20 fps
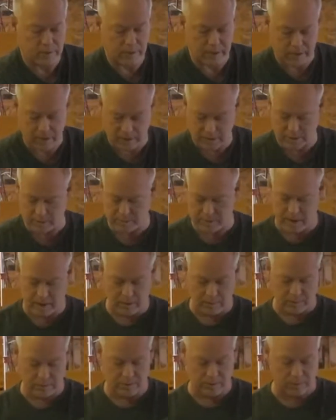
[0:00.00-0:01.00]
and I'll explain
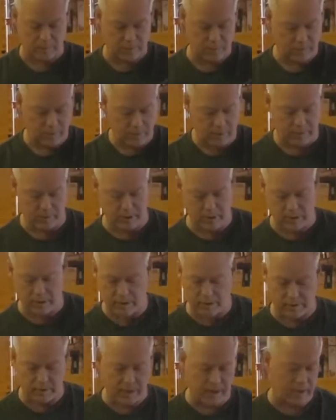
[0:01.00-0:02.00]
what I'm going to
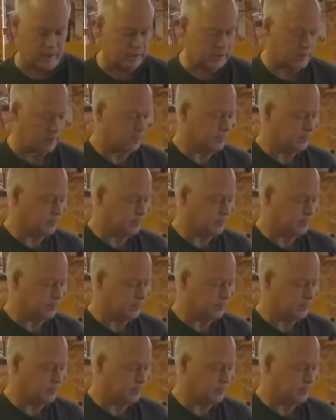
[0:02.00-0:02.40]
do there. So